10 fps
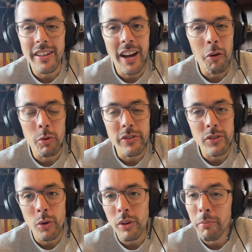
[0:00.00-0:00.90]

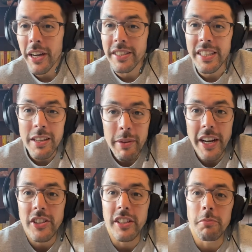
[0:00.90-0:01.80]
My team
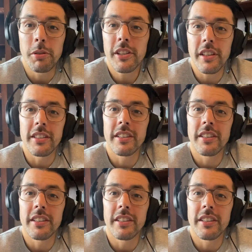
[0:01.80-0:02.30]
actually completely